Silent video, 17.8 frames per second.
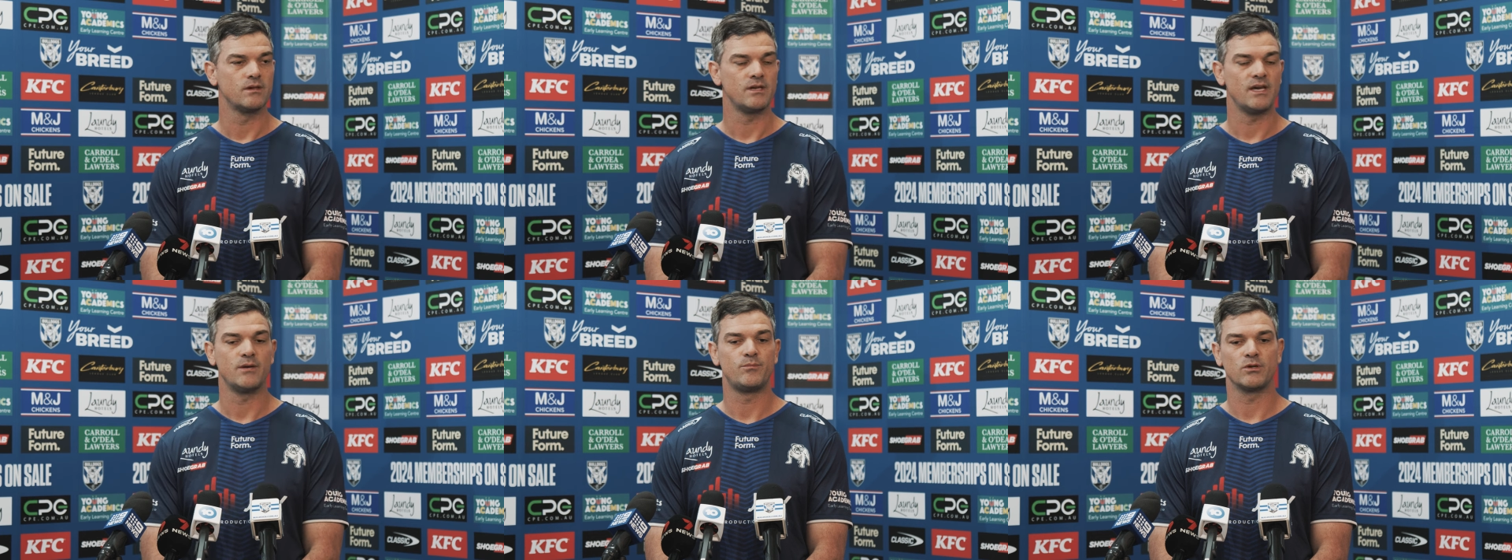
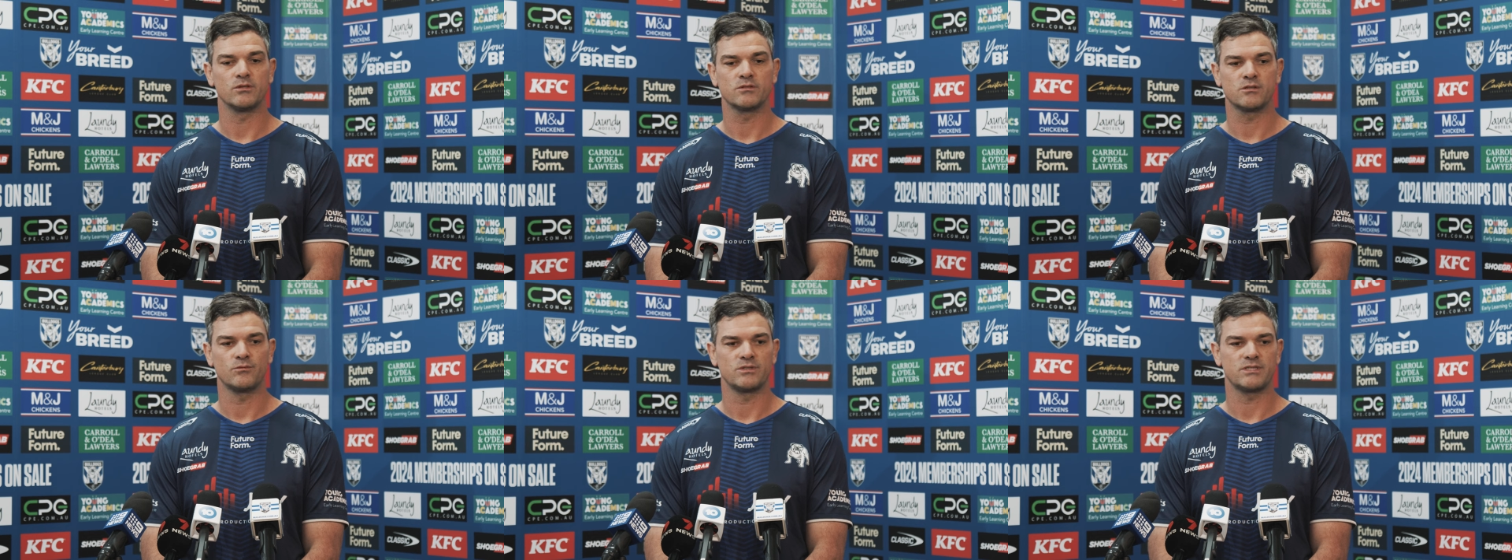Yeah,
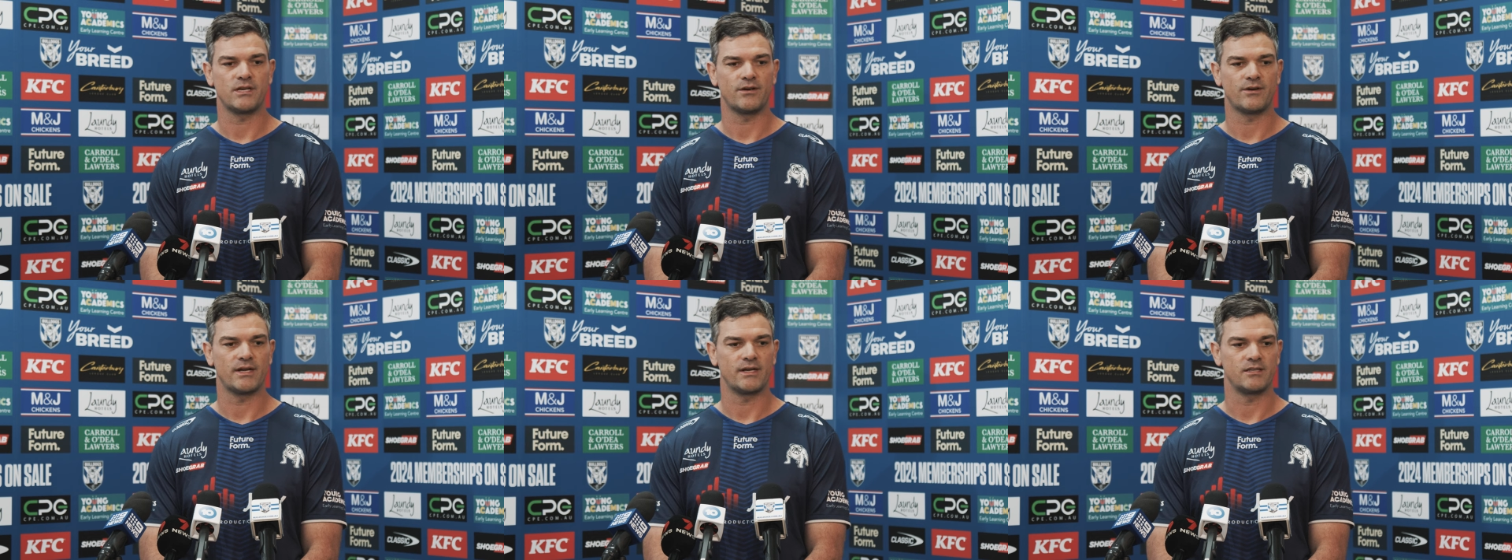Bronson was
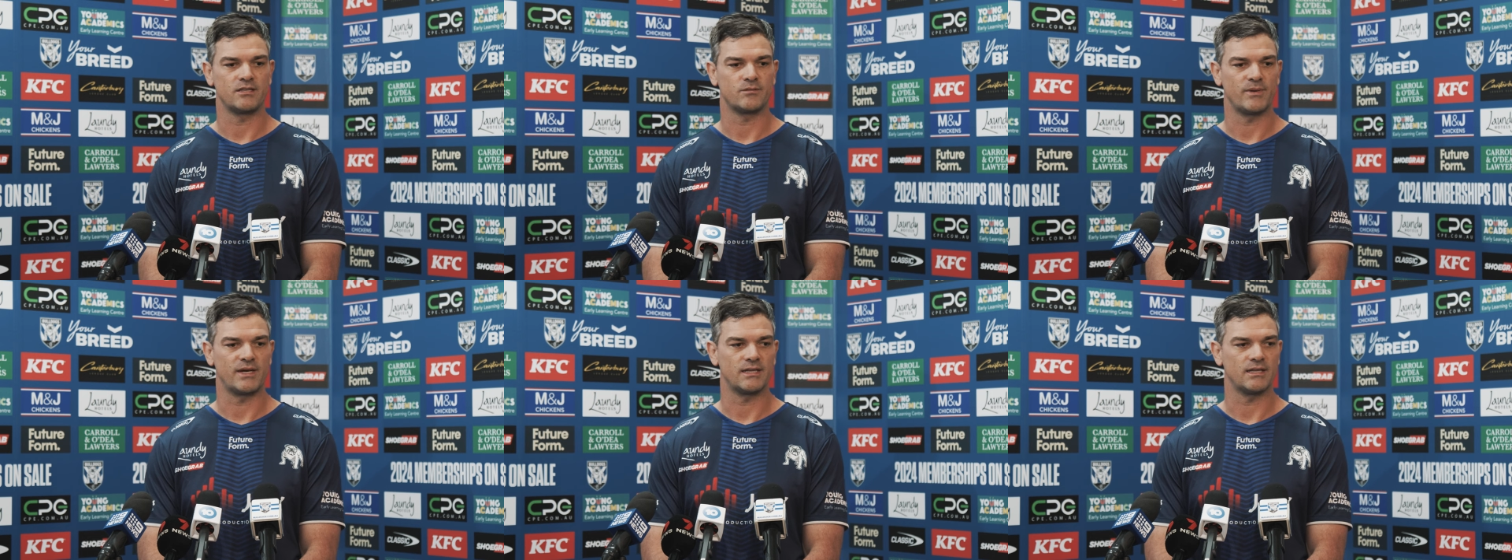our
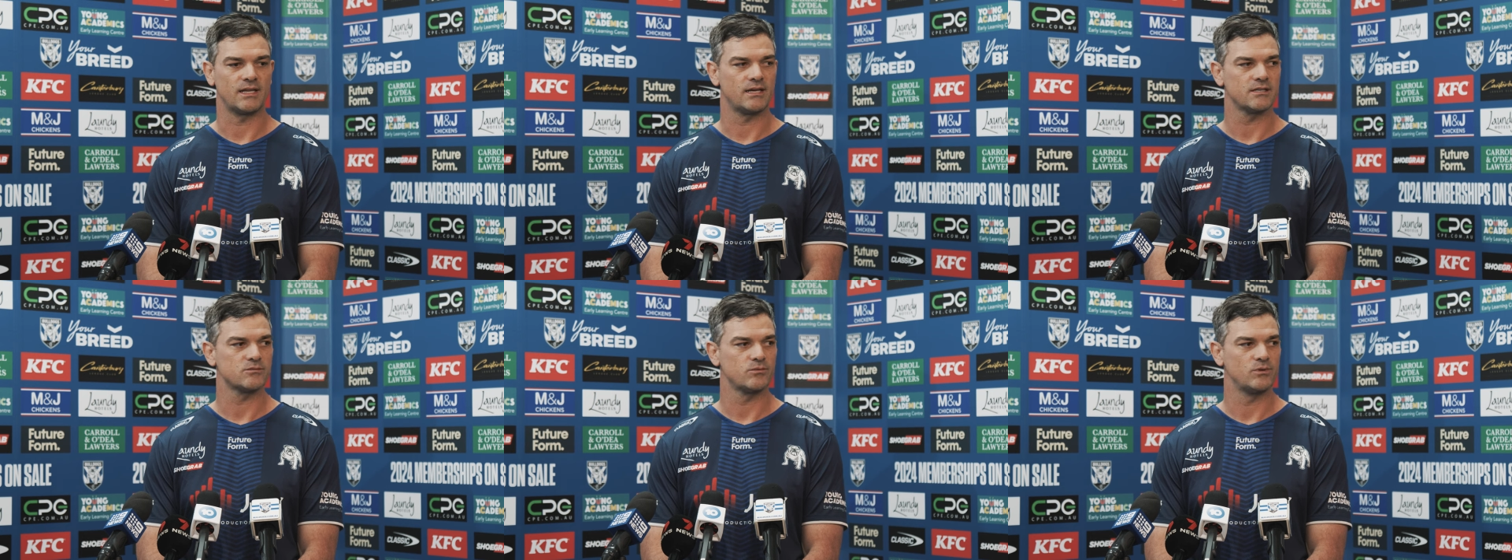18th man
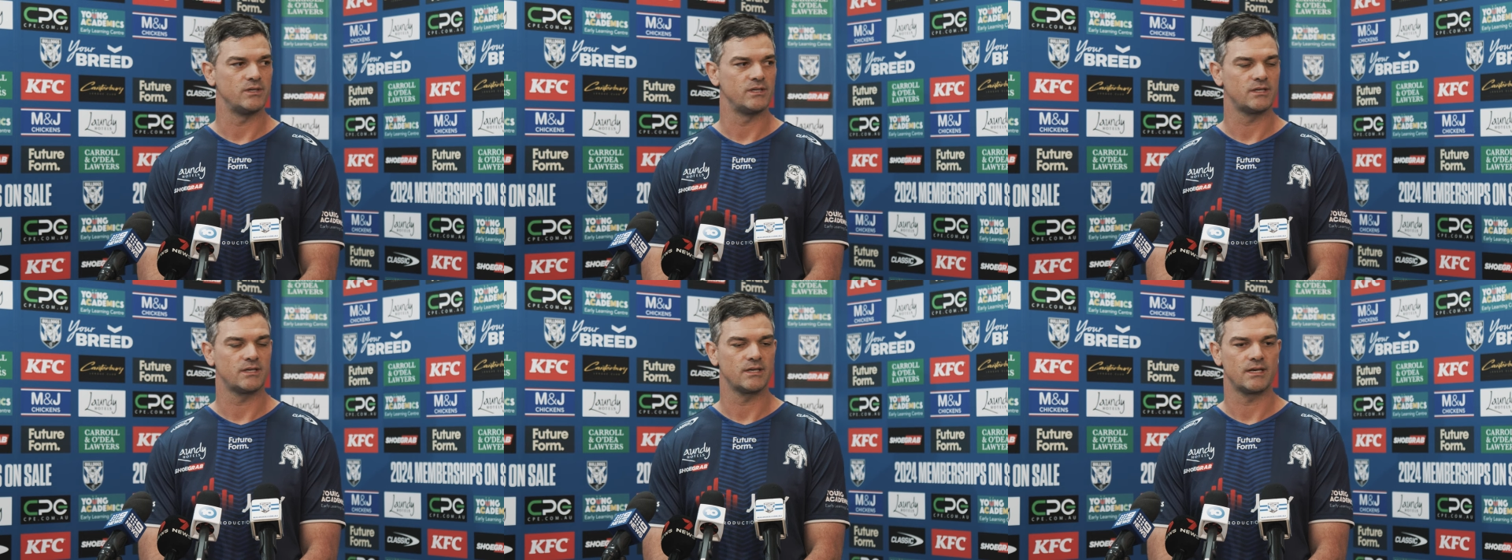last
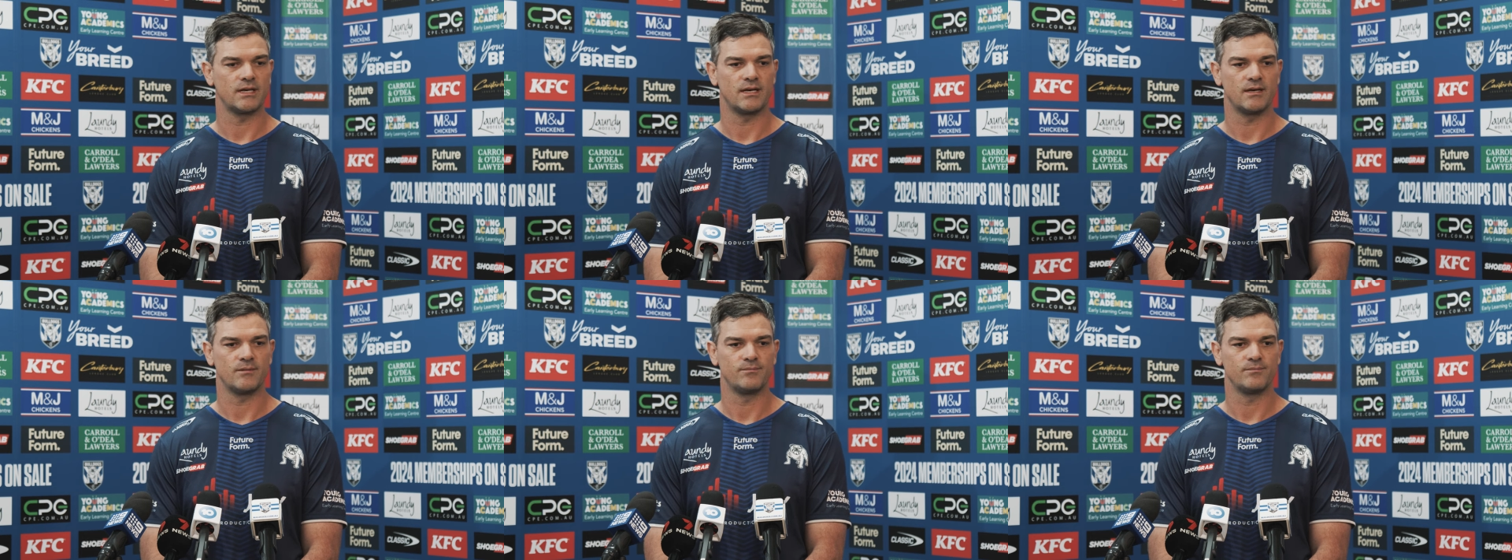week, you
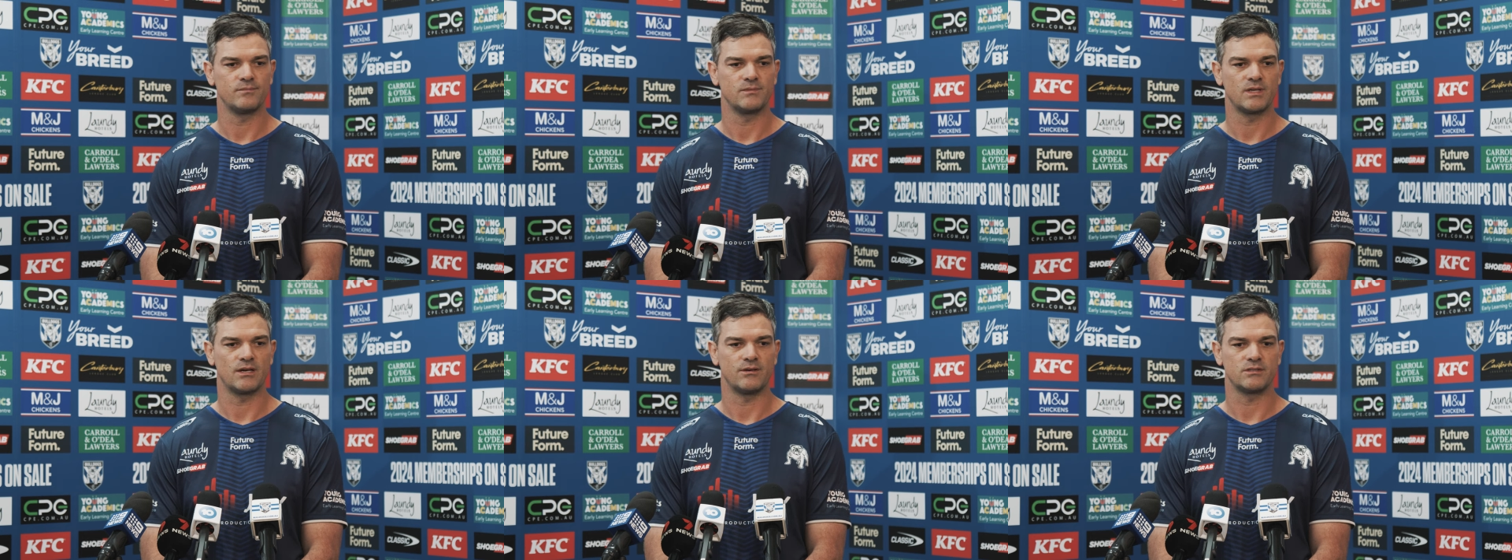
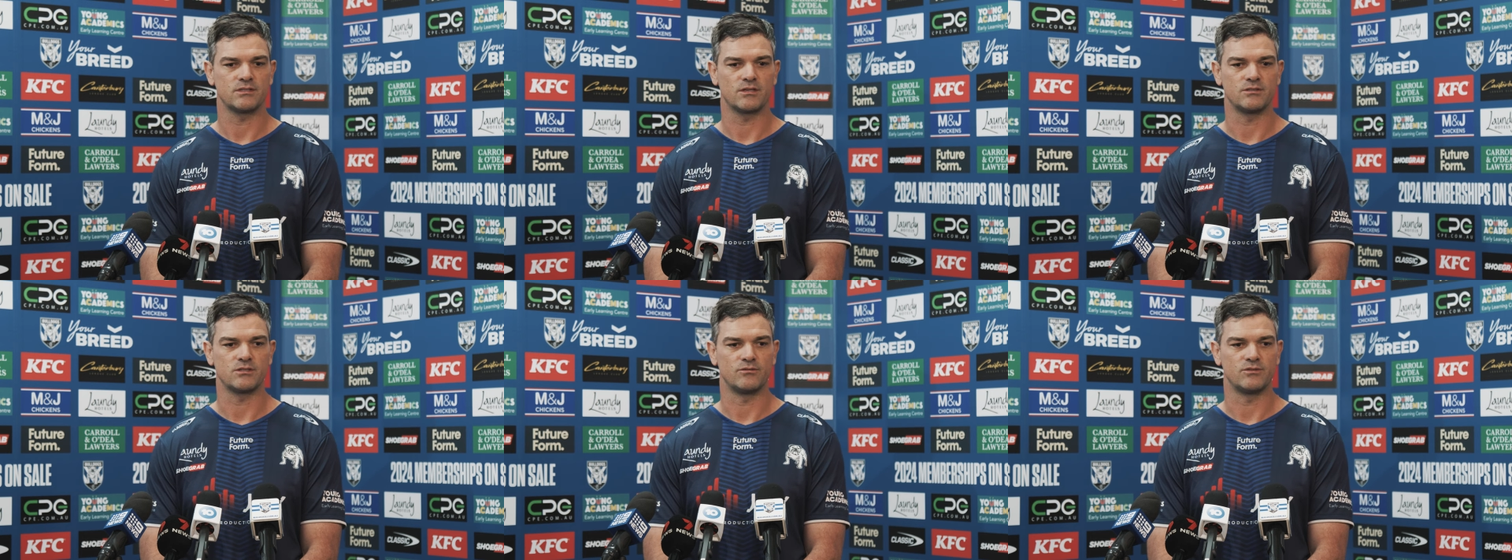know,
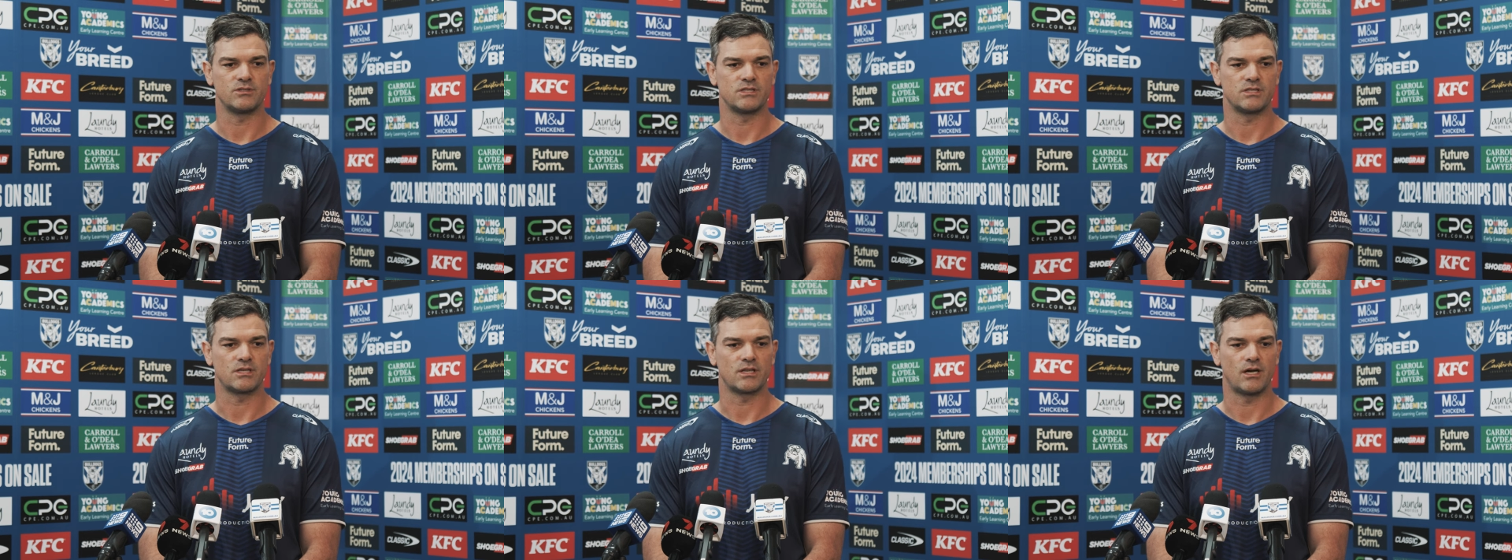so he's
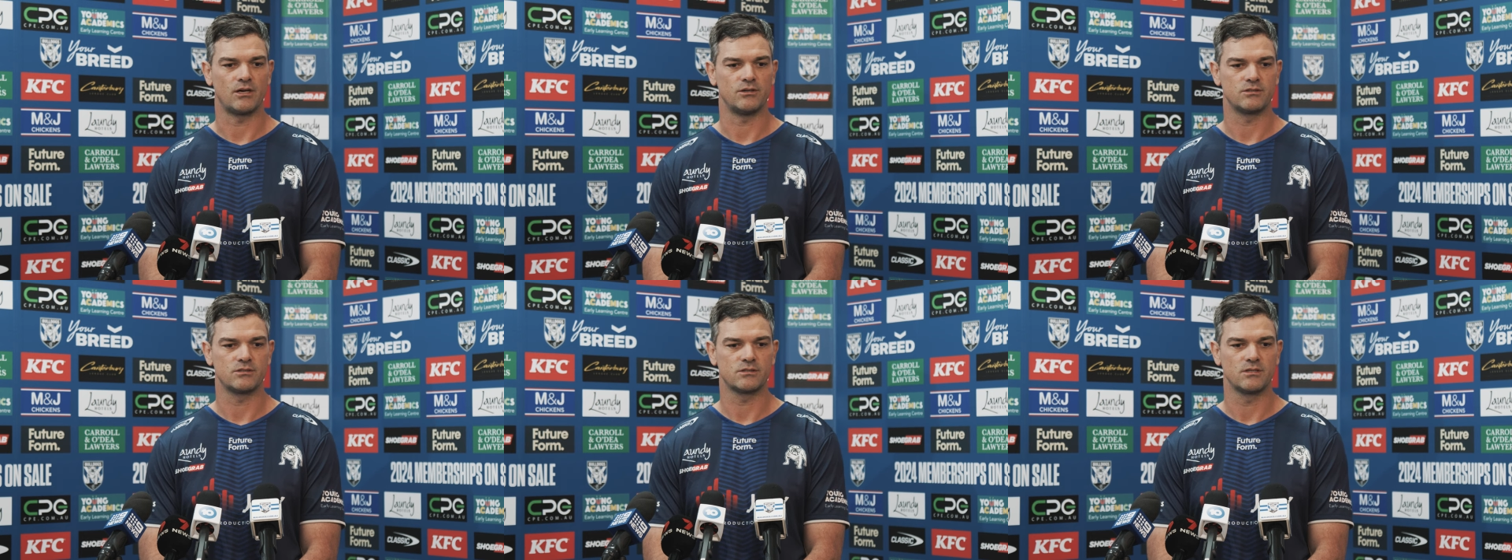obviously
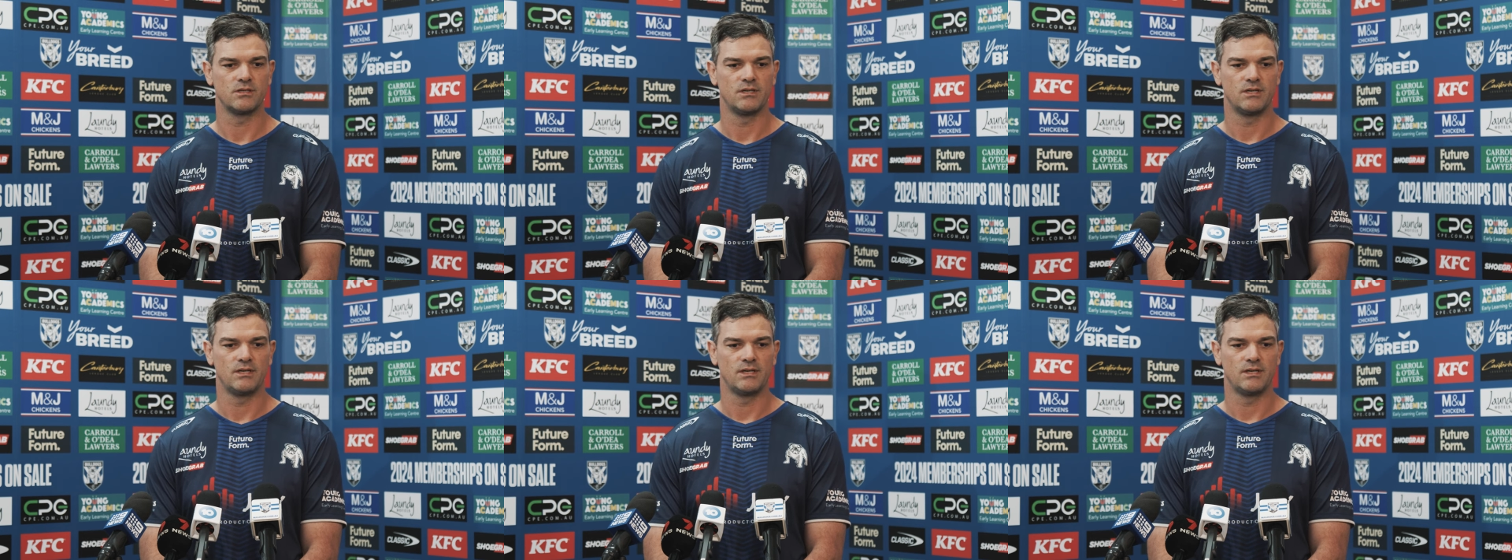close.